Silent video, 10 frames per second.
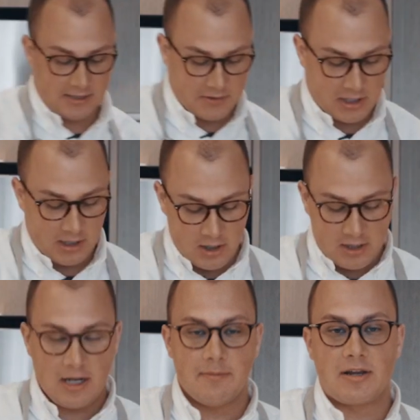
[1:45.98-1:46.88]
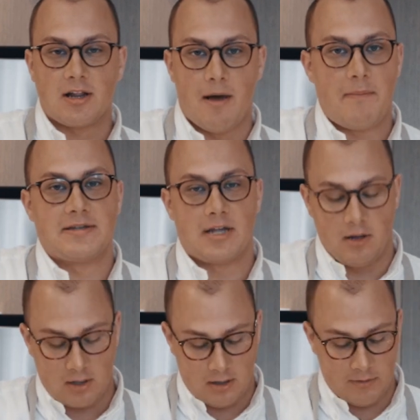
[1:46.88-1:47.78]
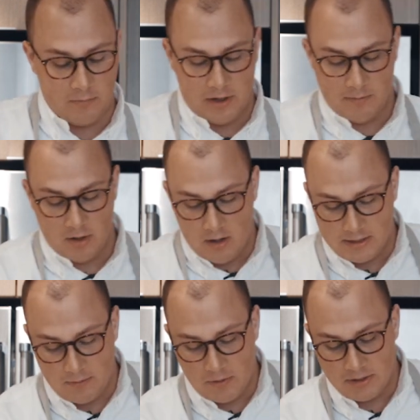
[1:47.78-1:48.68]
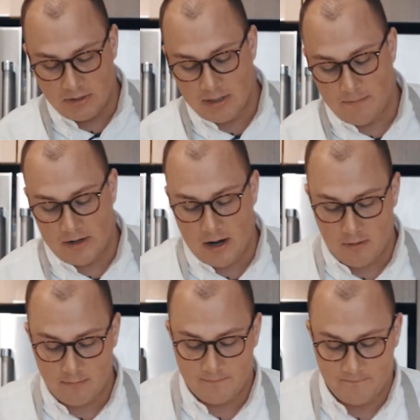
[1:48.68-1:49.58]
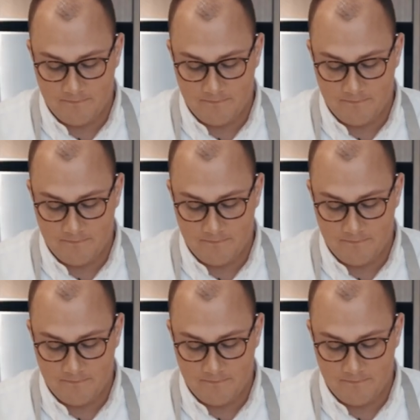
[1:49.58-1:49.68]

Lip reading: So it's going to look a little bit clumpy, it's going to look a little bit weird, but honestly once you dump it out